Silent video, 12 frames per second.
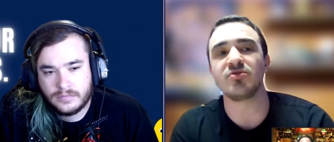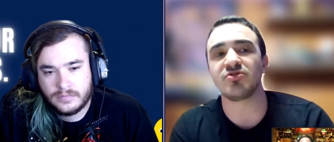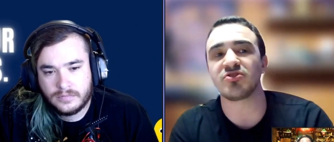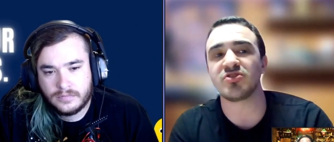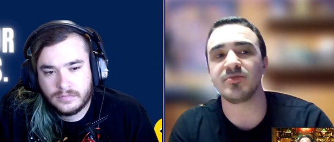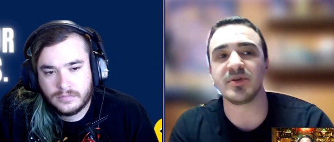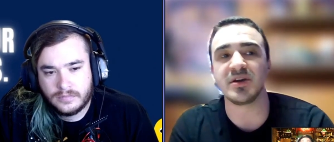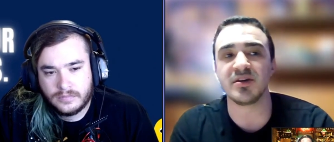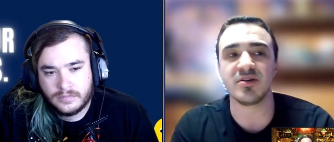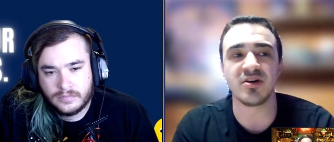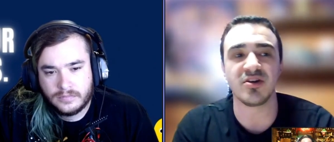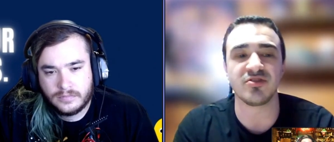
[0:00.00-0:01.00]
Speaker 1: music to
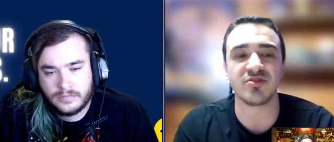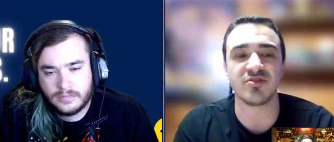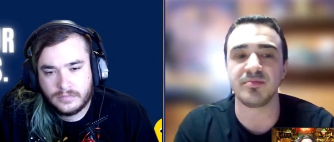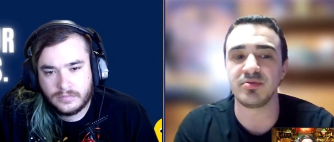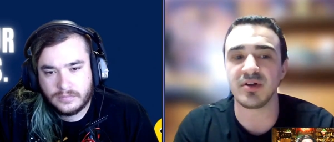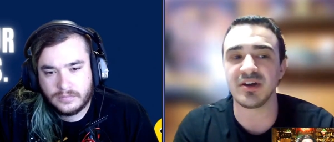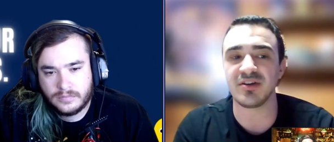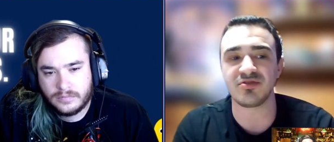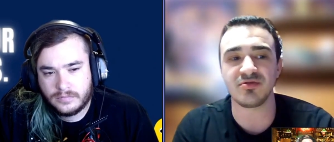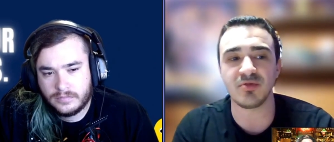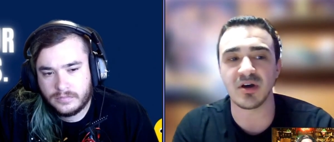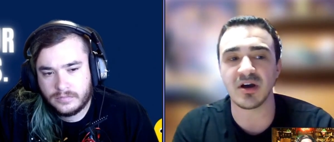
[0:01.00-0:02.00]
be a
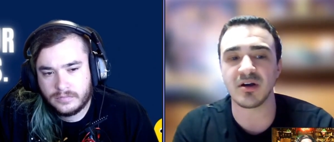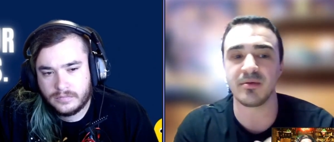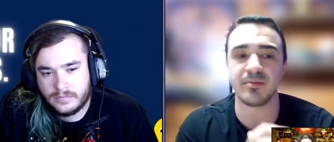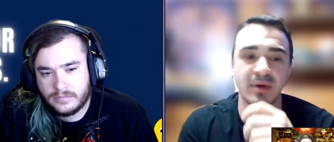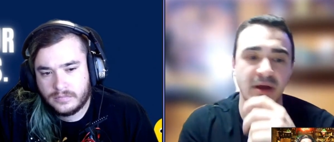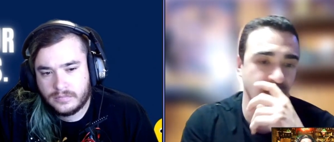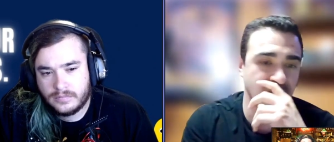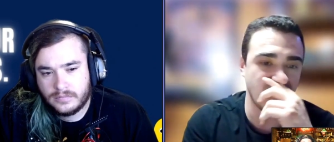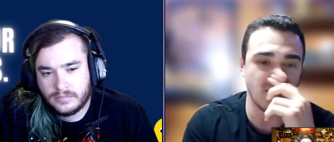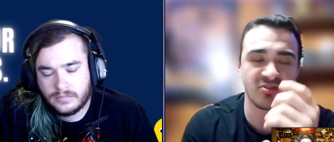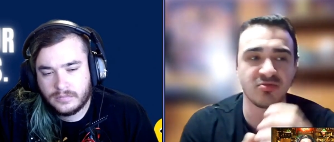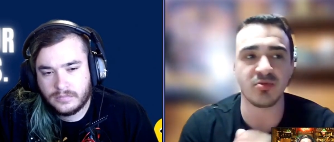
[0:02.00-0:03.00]
place where my
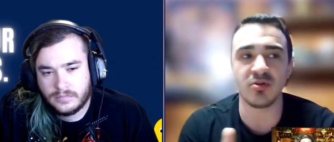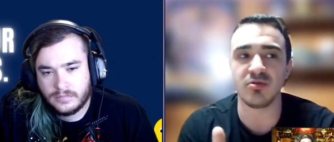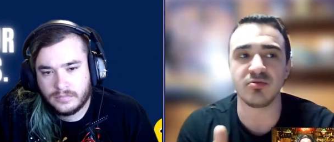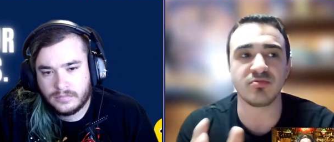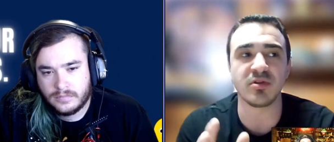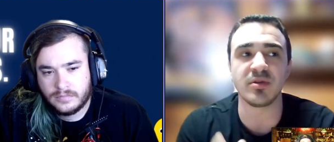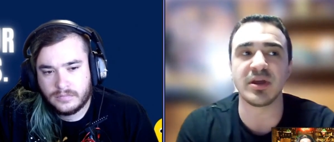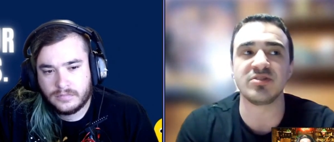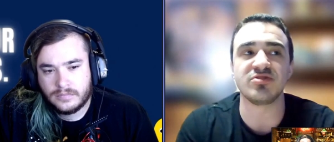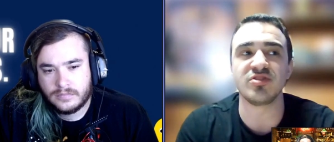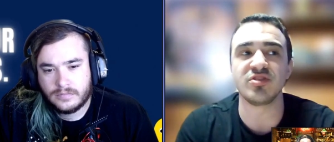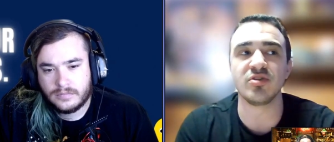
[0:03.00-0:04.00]
lyrics will
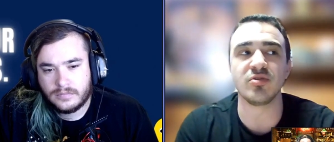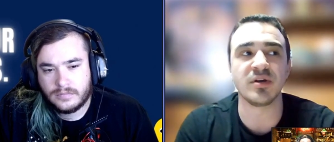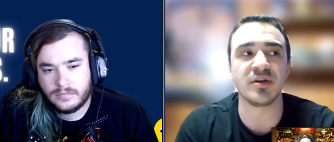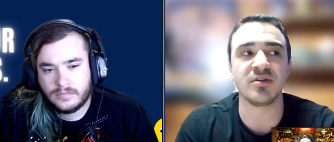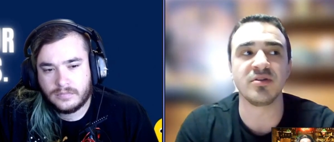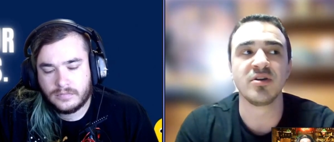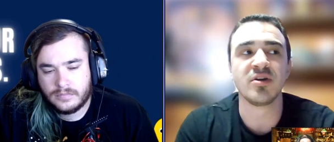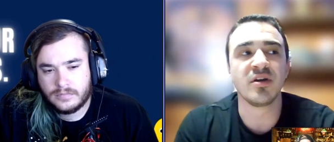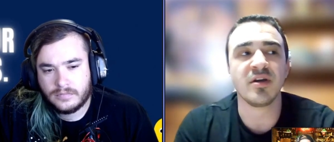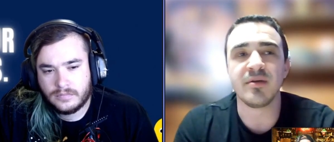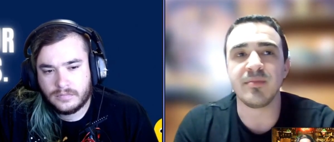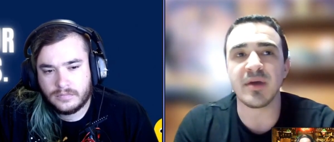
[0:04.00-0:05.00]
relate to you and
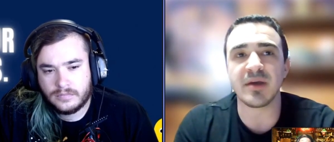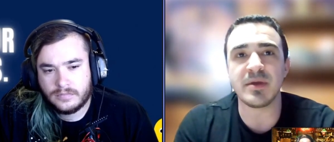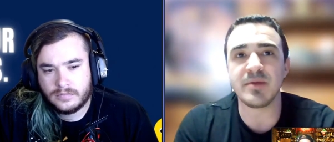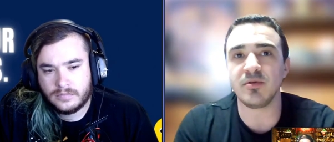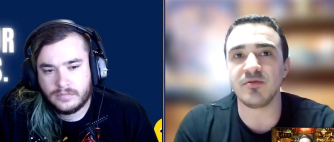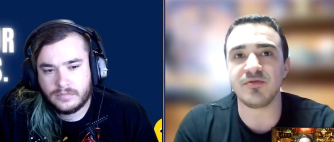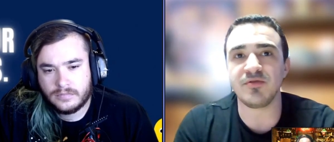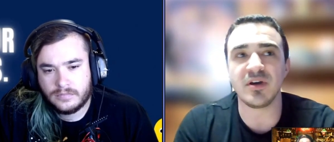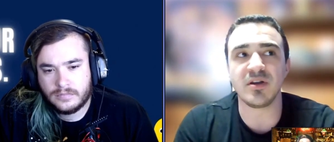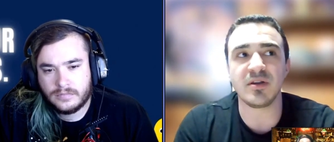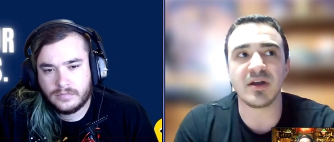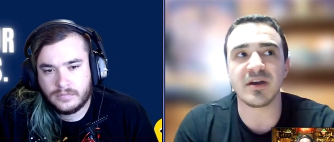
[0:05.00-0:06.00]
make people
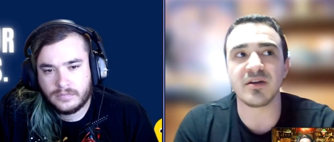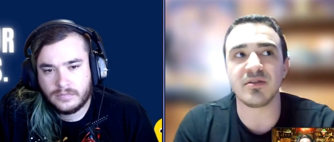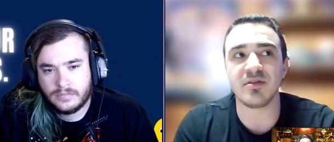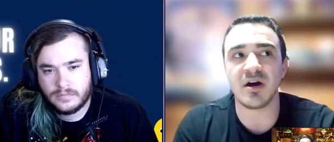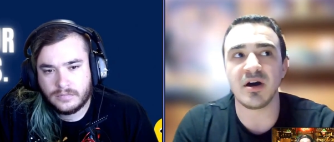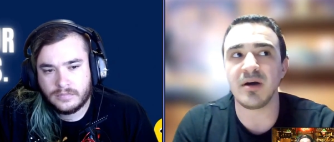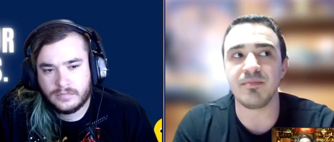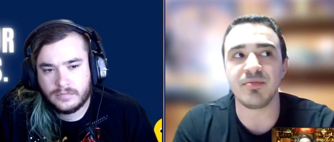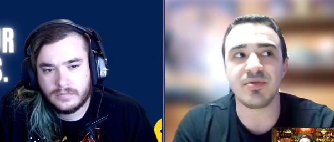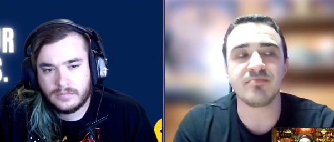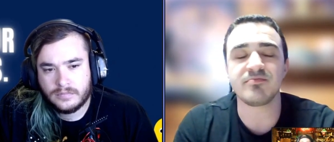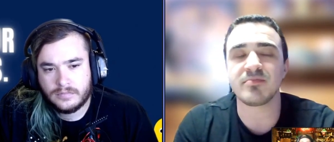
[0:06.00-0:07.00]
feel like
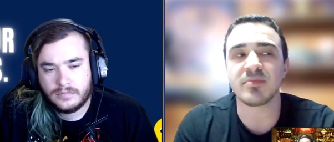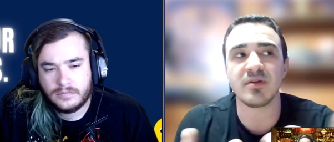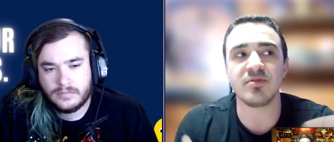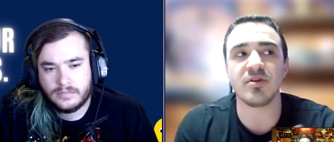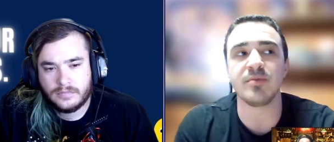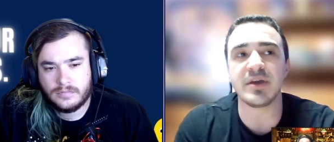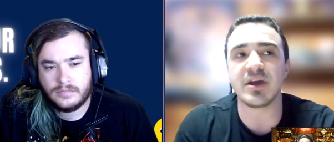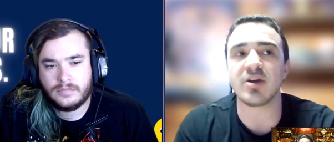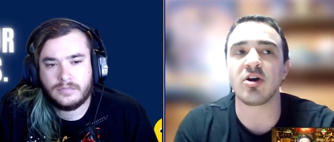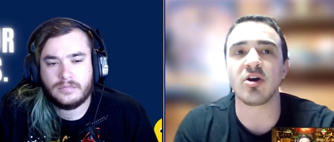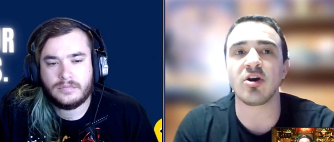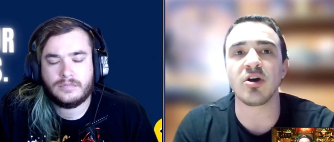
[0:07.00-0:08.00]
they're being
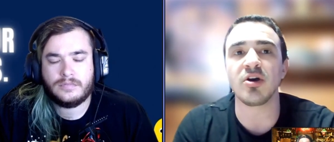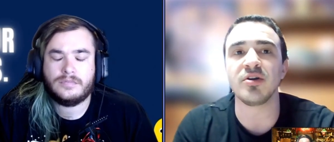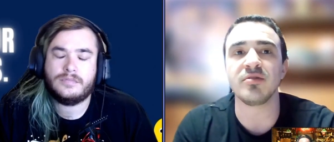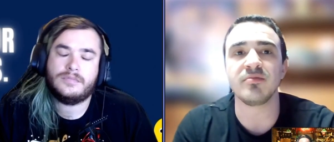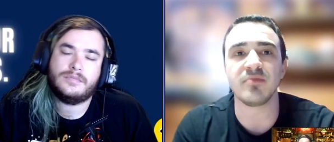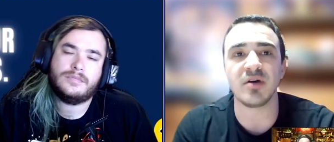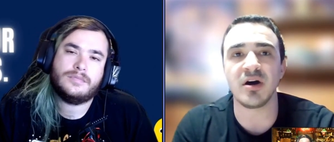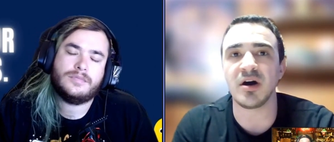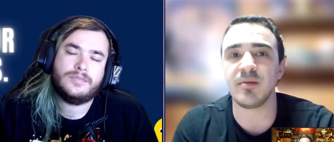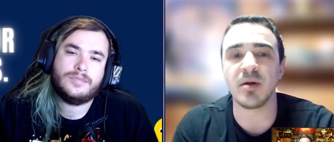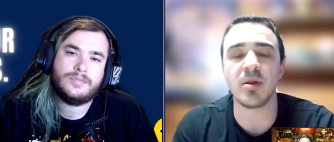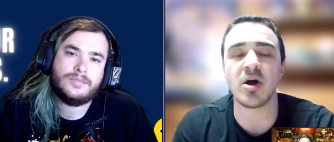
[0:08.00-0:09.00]
heard. A
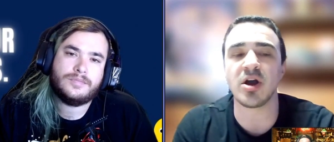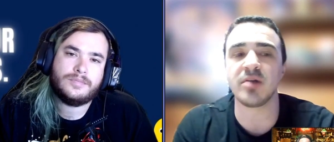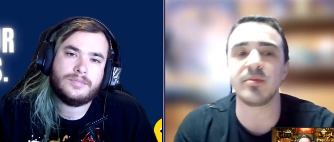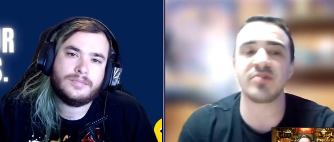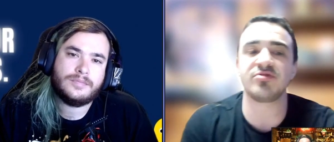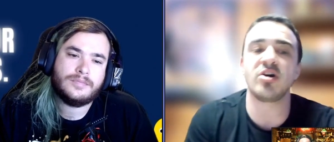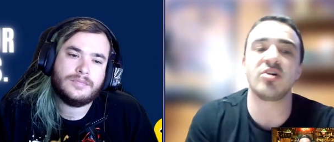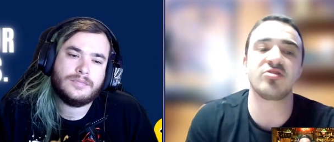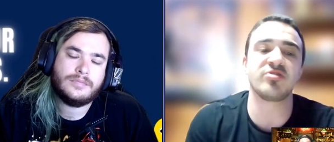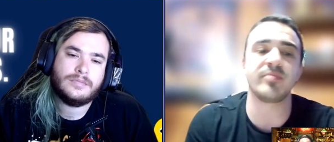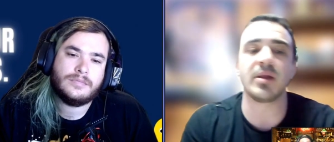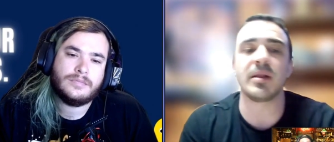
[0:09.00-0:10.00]
lot of my songs
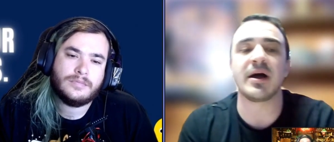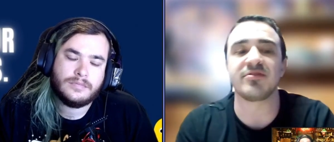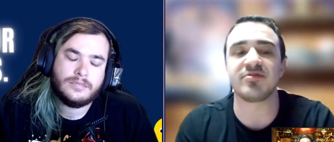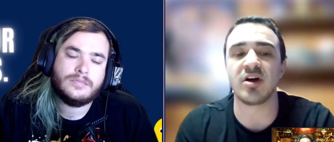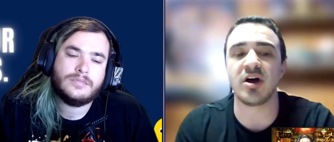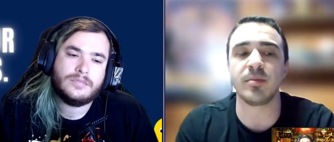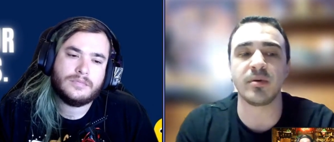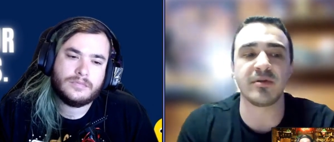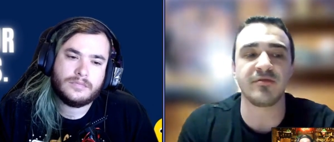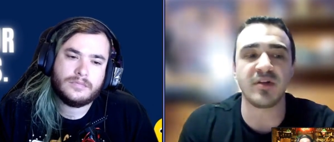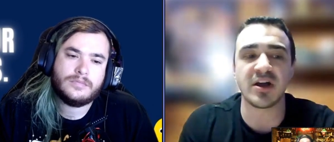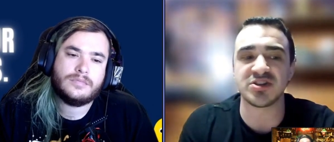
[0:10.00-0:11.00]
in my last album,
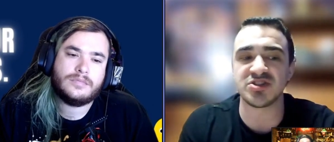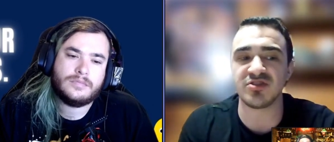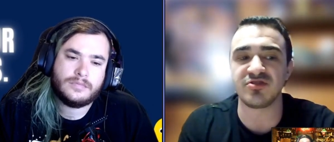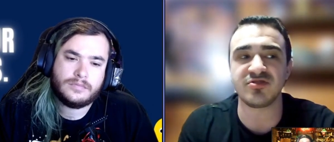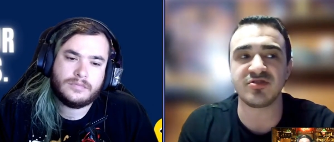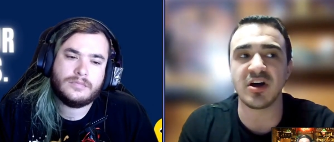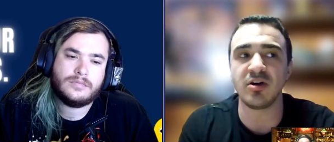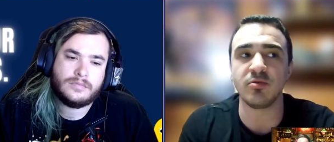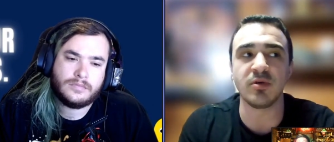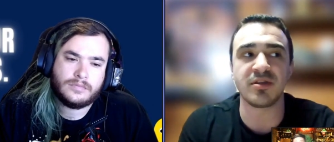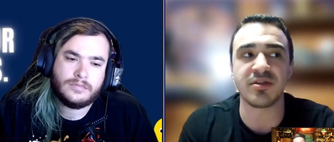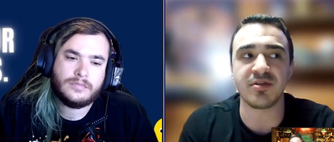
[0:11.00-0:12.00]
Reflections, dealt
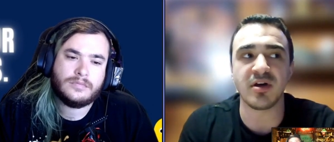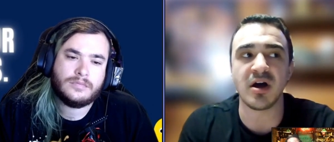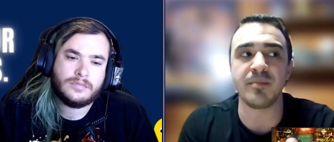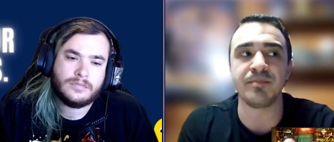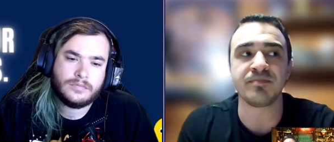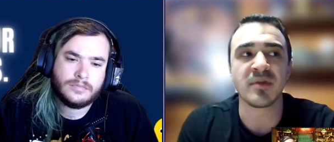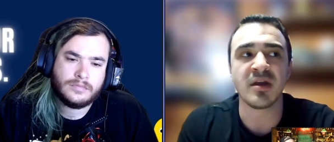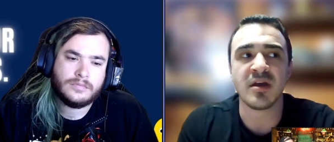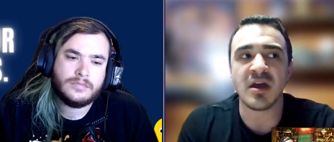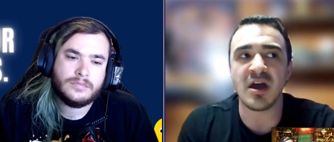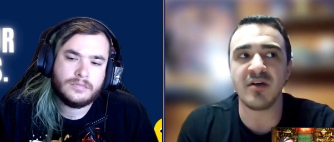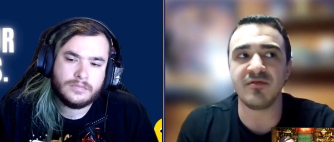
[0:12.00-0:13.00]
with
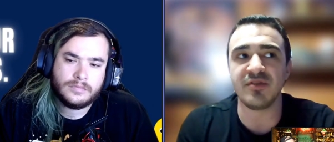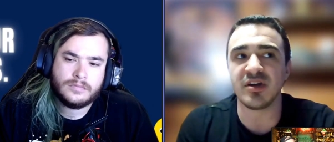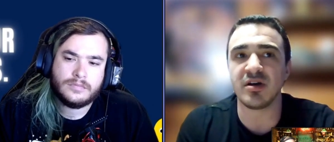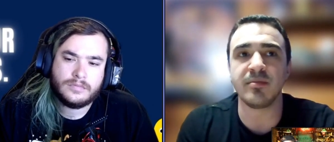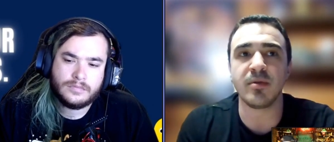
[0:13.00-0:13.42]
heavy